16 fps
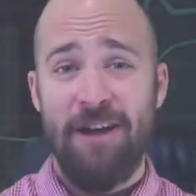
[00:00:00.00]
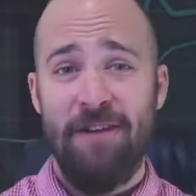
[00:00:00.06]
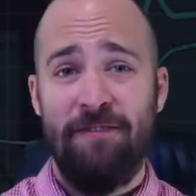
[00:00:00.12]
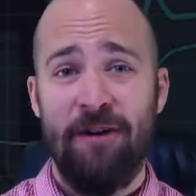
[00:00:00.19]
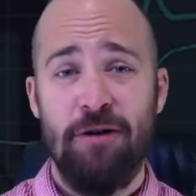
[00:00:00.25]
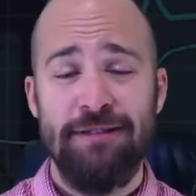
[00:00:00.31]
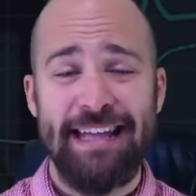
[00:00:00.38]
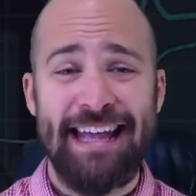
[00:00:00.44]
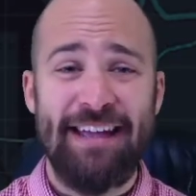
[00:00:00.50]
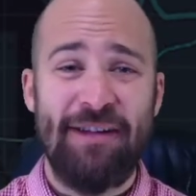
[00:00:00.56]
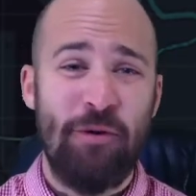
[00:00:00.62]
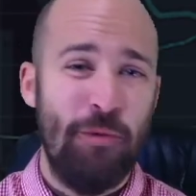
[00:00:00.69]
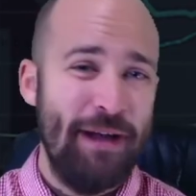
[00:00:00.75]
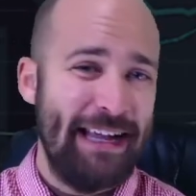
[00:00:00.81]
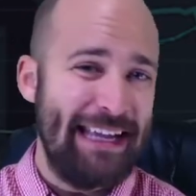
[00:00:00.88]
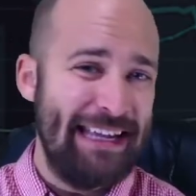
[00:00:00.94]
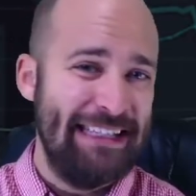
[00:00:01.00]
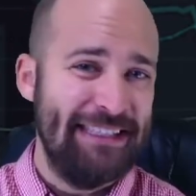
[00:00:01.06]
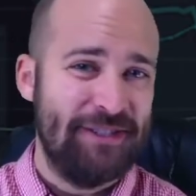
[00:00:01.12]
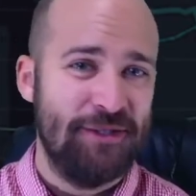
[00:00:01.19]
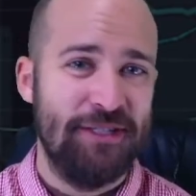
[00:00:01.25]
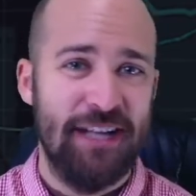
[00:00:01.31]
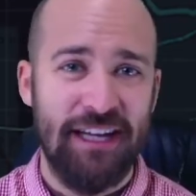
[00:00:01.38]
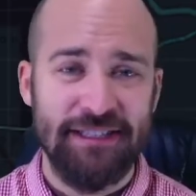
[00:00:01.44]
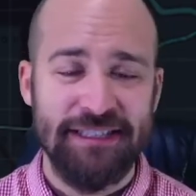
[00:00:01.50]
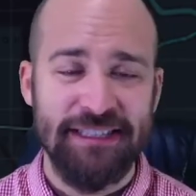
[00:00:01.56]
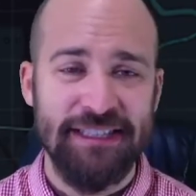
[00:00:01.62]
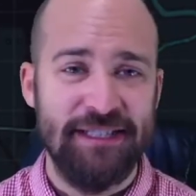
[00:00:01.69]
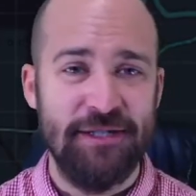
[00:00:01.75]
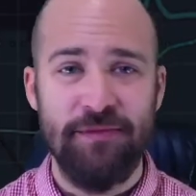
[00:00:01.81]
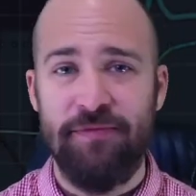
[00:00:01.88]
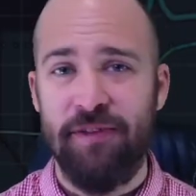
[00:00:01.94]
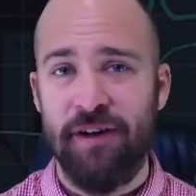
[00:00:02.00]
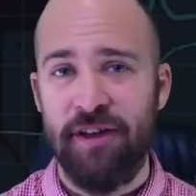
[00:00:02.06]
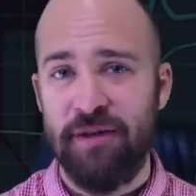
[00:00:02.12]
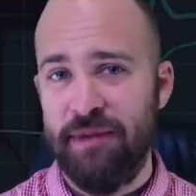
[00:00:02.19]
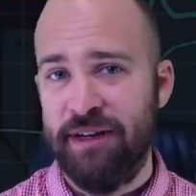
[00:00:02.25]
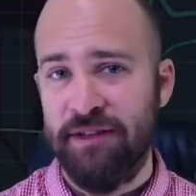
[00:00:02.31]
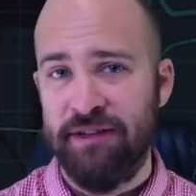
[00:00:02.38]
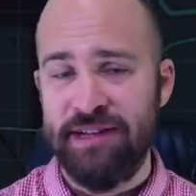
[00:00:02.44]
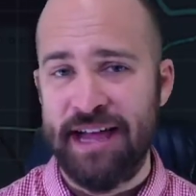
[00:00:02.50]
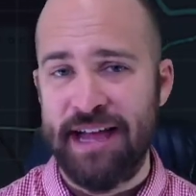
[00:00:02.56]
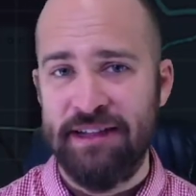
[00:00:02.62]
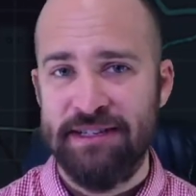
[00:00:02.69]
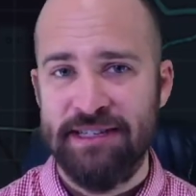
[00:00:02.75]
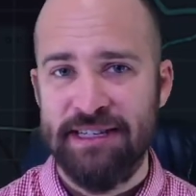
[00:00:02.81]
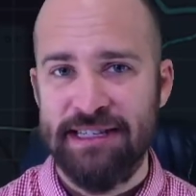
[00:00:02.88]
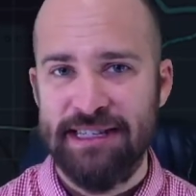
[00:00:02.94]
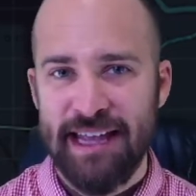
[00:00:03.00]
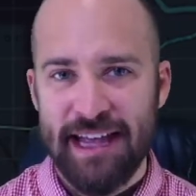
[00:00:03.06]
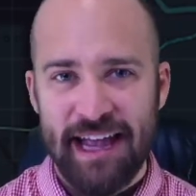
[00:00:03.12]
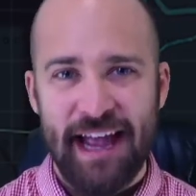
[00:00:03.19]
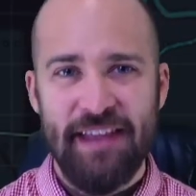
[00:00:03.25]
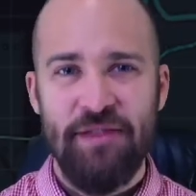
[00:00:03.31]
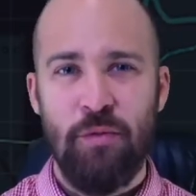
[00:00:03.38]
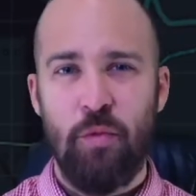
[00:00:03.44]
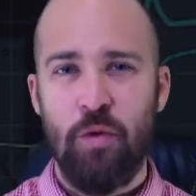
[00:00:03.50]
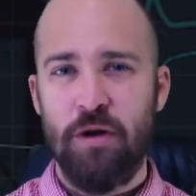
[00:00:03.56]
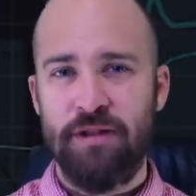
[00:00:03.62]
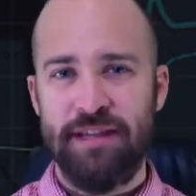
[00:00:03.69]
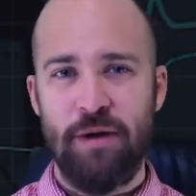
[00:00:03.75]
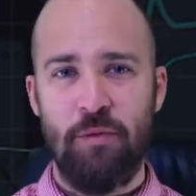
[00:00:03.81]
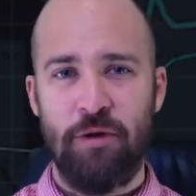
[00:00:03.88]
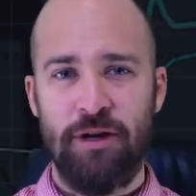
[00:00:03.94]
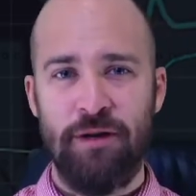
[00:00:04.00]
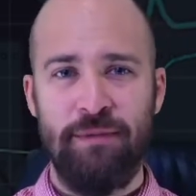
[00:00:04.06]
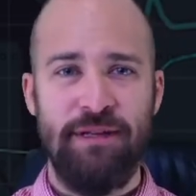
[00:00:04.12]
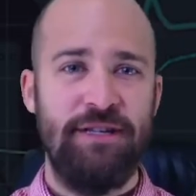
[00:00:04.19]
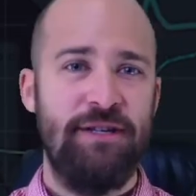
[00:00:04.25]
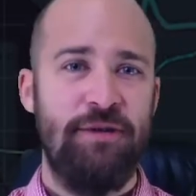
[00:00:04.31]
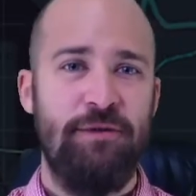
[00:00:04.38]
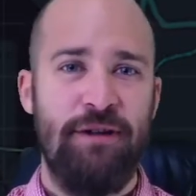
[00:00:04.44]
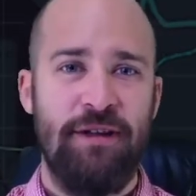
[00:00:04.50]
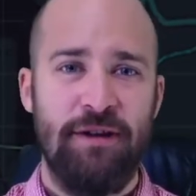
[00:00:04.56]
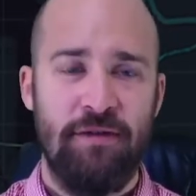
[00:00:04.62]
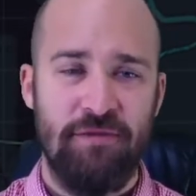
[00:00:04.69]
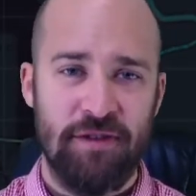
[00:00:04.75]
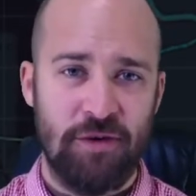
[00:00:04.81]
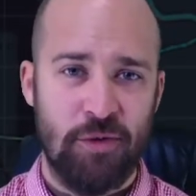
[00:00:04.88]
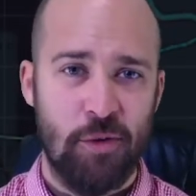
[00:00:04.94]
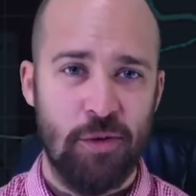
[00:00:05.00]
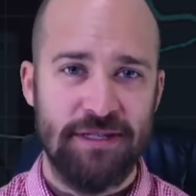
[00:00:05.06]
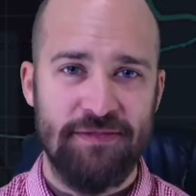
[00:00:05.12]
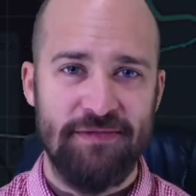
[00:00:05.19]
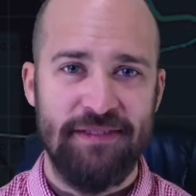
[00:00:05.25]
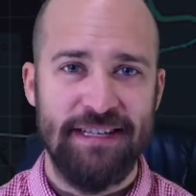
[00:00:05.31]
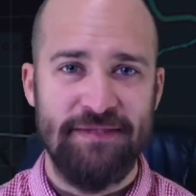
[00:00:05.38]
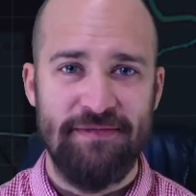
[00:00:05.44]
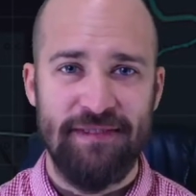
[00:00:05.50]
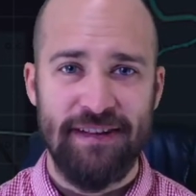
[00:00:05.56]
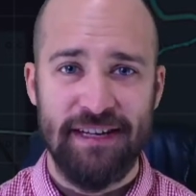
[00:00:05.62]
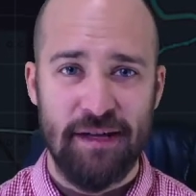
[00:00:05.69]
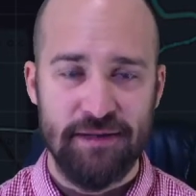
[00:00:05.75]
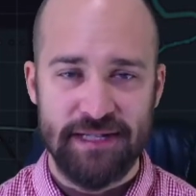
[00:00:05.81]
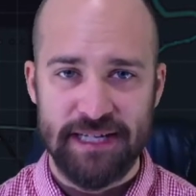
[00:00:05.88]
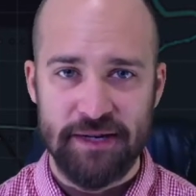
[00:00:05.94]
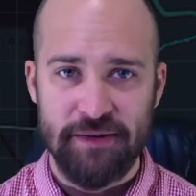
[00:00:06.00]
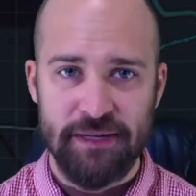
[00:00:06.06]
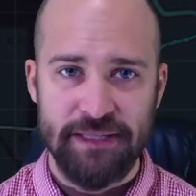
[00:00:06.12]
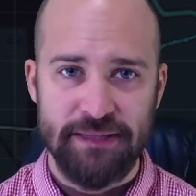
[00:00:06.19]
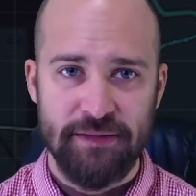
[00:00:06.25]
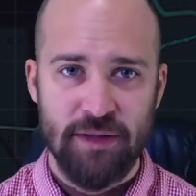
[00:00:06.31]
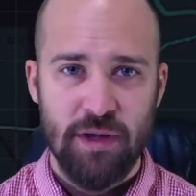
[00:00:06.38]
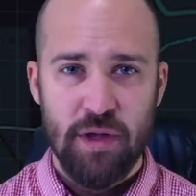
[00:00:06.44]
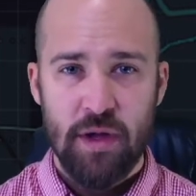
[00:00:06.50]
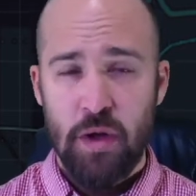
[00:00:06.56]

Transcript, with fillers: folks. A quick introduction to fundamental analysis and the work that we're going to be doing over the course of this video series.